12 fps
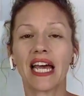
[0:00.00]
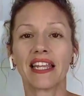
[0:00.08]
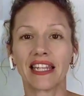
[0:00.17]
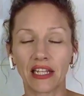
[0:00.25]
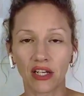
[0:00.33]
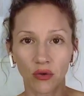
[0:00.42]

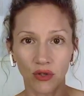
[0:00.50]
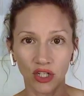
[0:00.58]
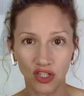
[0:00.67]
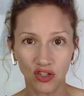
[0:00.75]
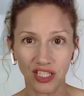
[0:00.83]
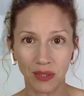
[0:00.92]
then they're going to want to
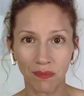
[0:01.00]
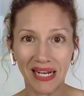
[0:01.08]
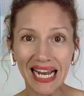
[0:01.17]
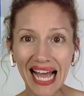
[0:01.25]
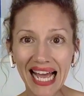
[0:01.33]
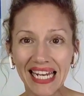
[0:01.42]
construct a
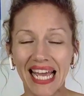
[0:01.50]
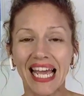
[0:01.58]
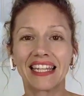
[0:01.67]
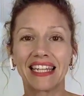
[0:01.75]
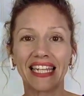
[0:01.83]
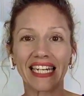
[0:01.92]
plan,
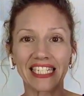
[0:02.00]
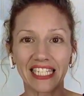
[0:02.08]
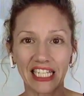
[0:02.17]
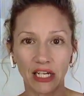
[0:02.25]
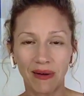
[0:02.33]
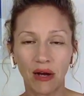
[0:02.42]
then they need to
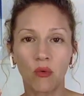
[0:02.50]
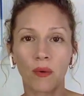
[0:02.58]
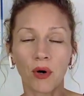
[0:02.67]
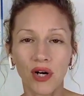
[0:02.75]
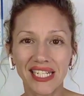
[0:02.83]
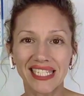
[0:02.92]
think about what
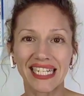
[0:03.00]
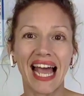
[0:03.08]
points and